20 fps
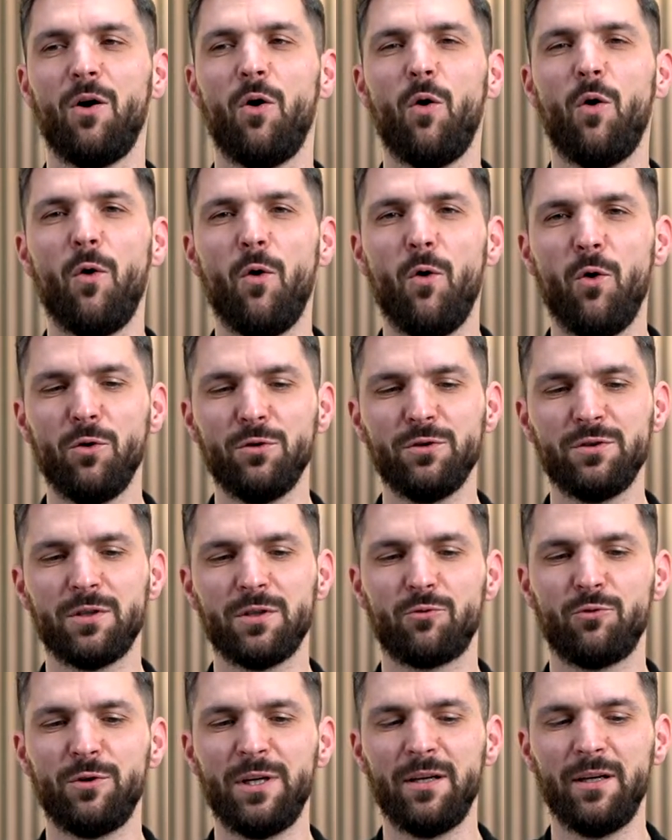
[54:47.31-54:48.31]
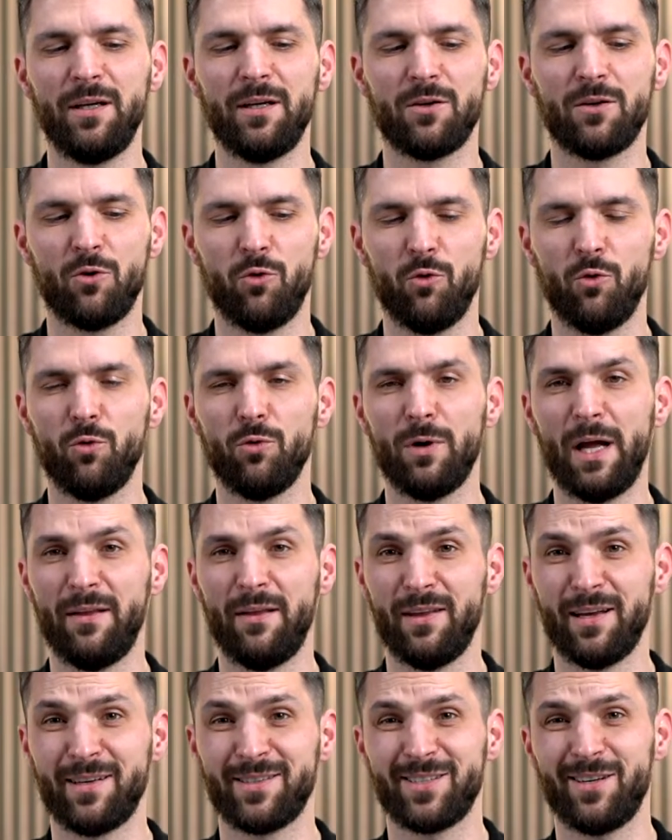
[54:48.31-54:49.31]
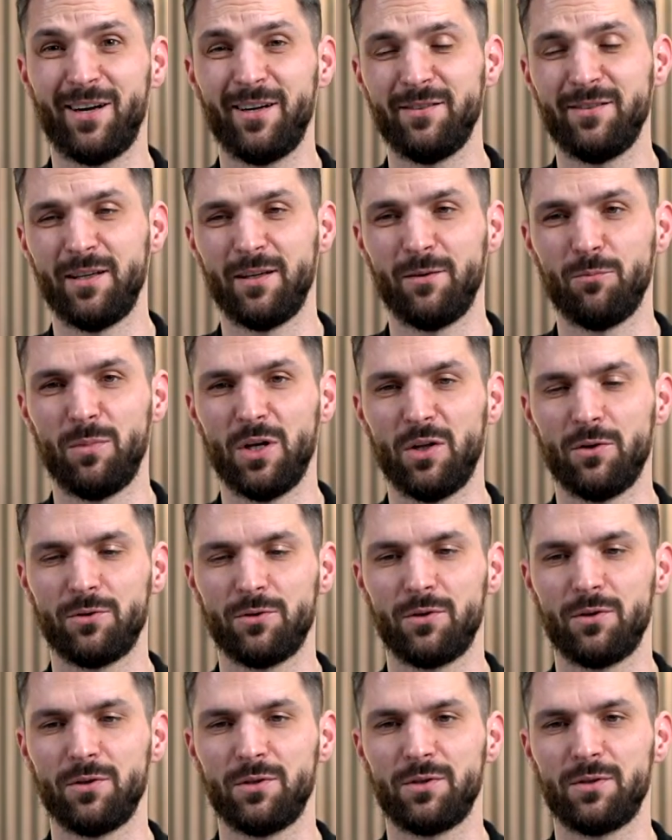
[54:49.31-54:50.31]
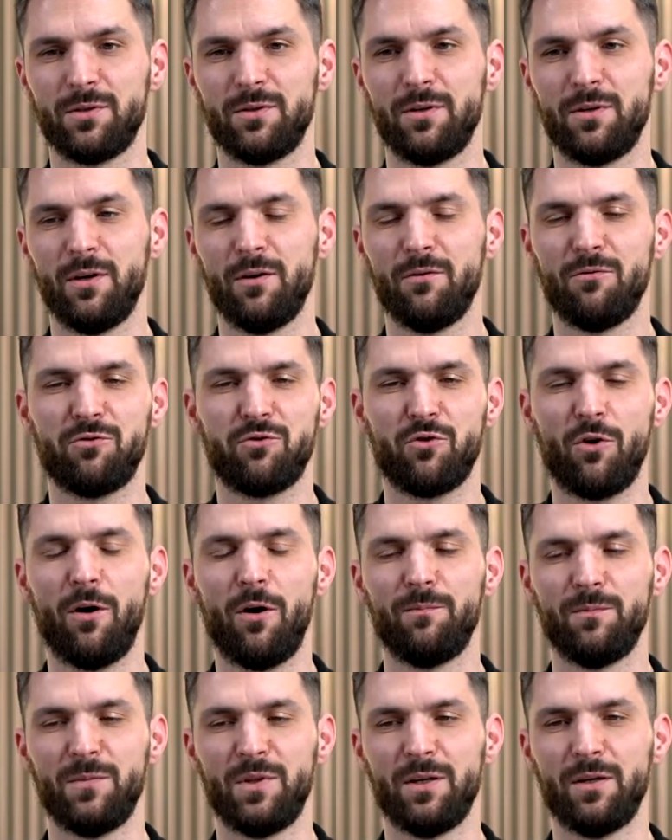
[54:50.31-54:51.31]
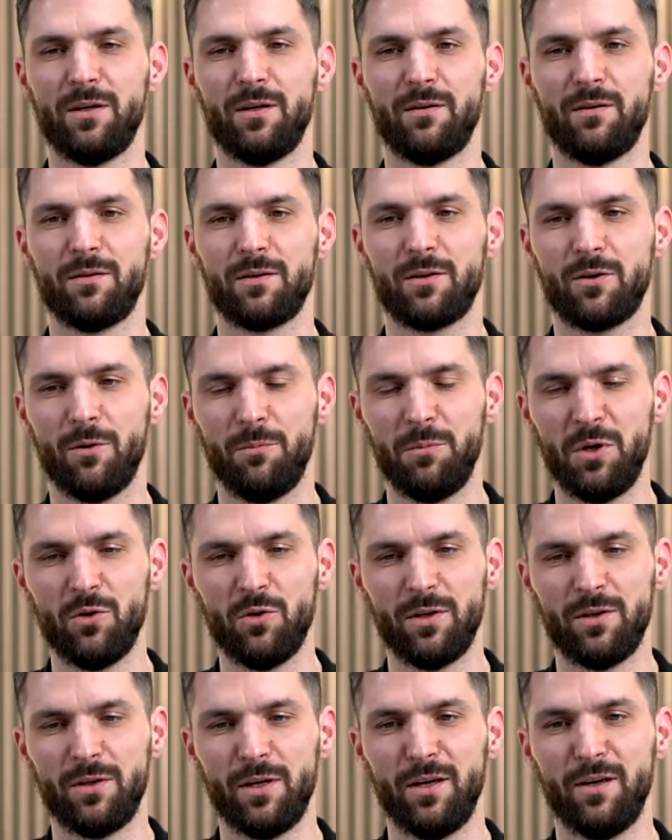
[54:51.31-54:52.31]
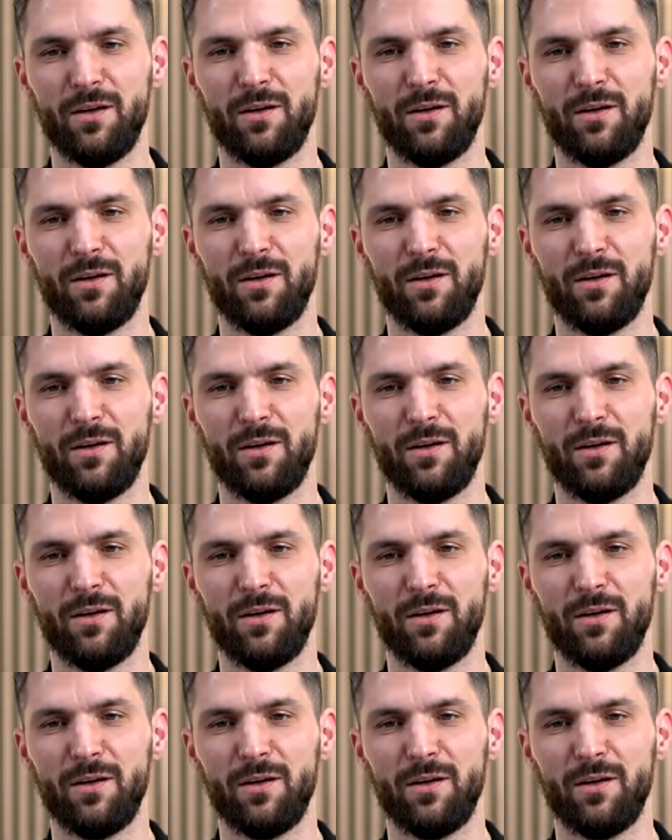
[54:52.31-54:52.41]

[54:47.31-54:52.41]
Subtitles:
all the really cool and exciting builders from the community.